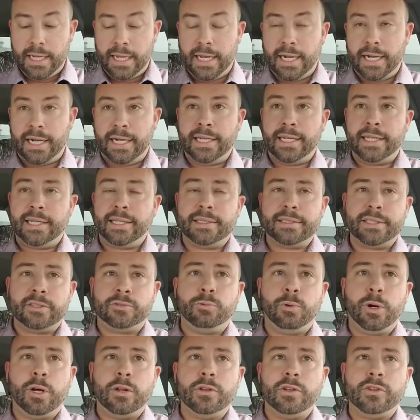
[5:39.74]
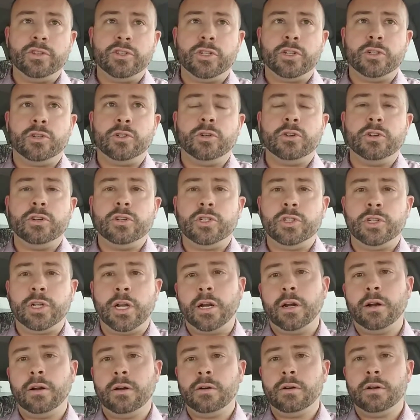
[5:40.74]
as well as to
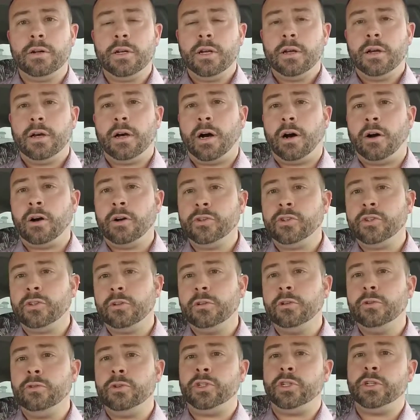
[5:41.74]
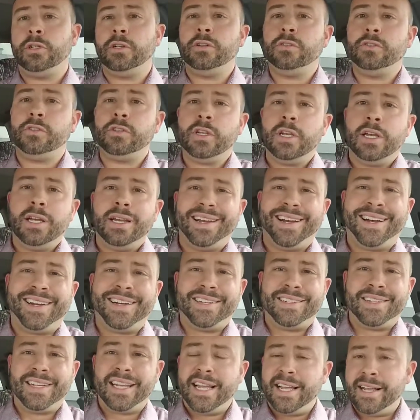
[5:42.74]
share our solutions,
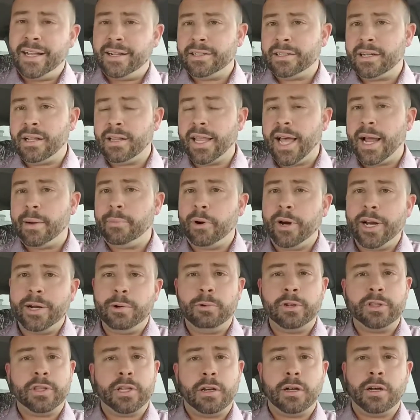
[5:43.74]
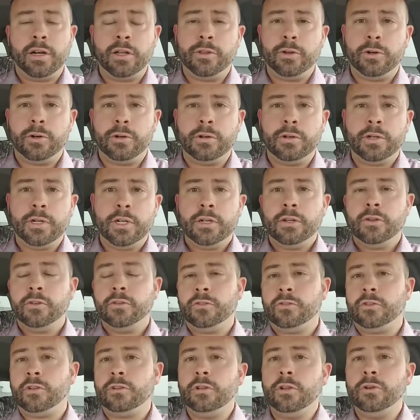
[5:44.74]
collaborate with other
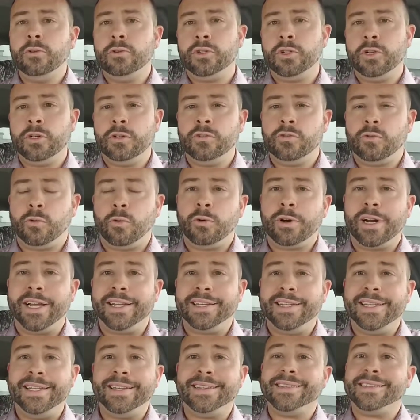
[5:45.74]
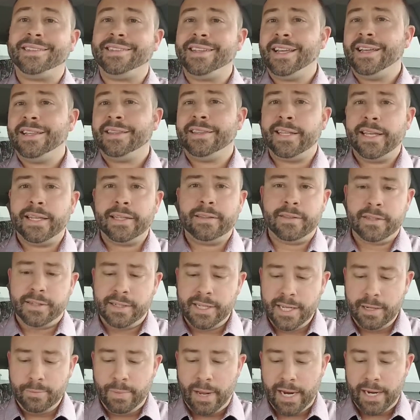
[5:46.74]
solutions or ideas that the
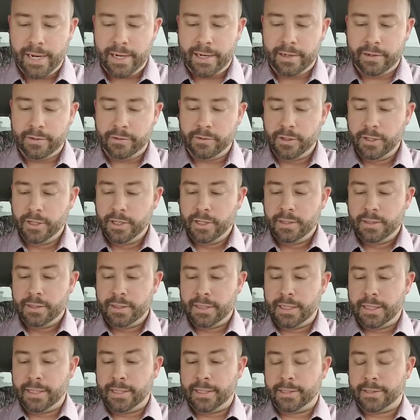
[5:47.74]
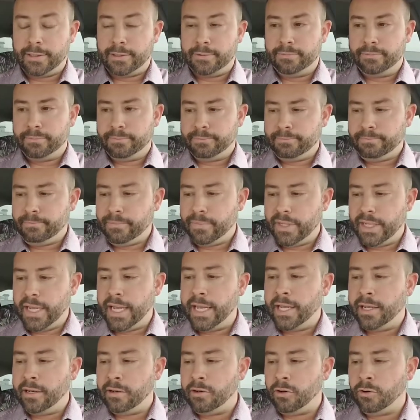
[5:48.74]
team has,
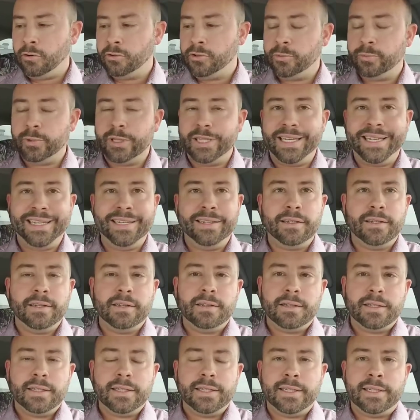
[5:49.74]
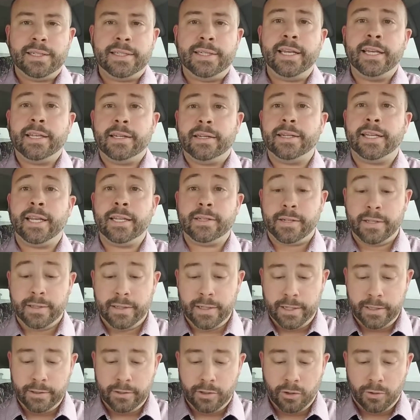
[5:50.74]
and ultimately get to
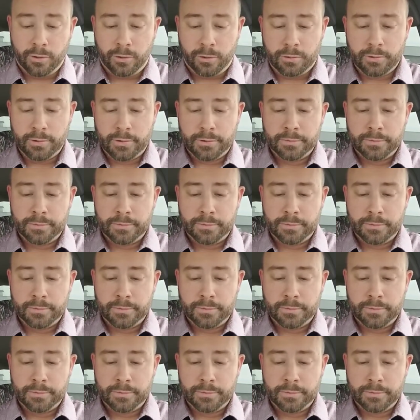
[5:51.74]
the end goal.